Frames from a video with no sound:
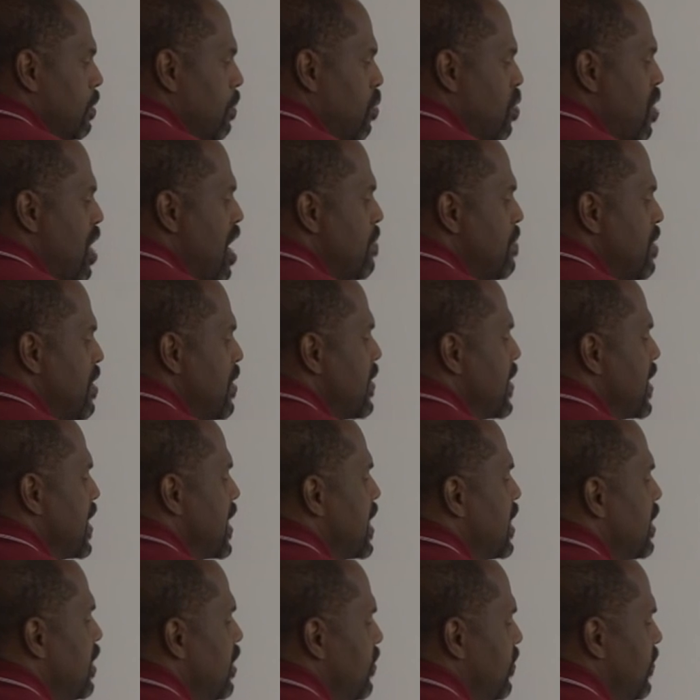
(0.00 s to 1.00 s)
primary
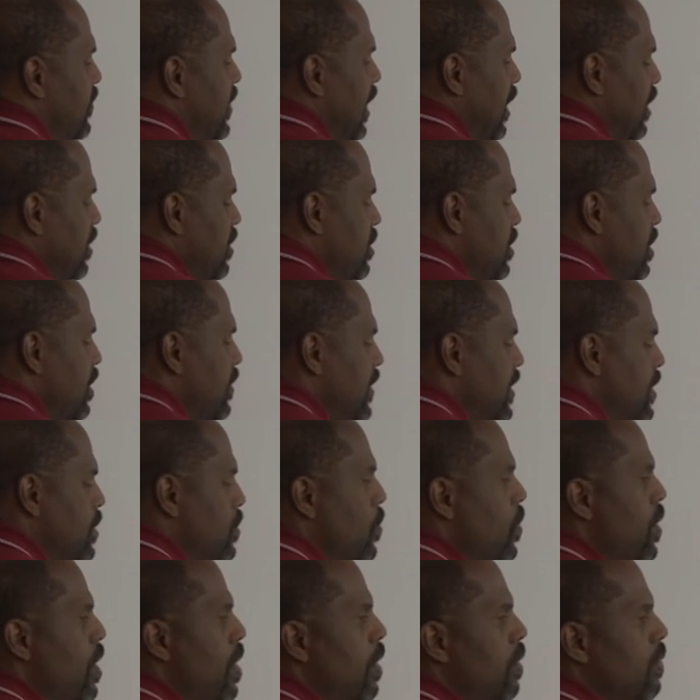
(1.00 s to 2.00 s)
and the secondary
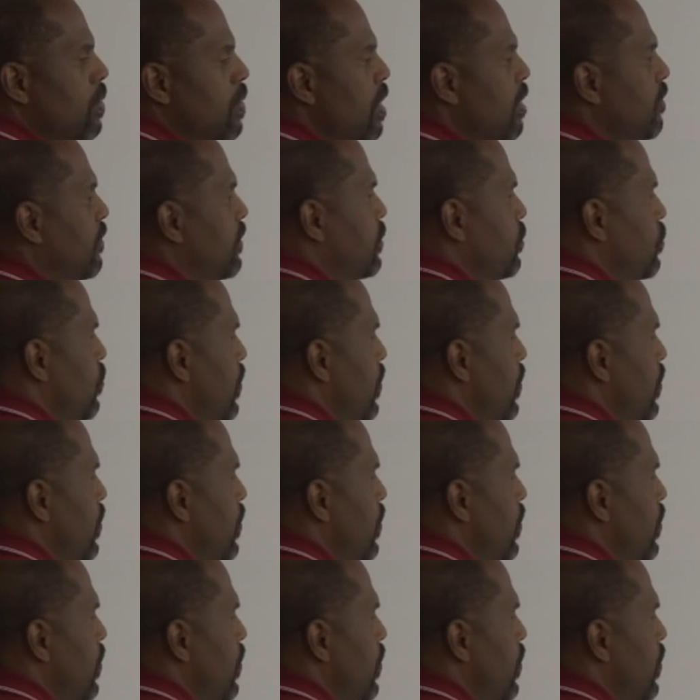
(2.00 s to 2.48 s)
coil of a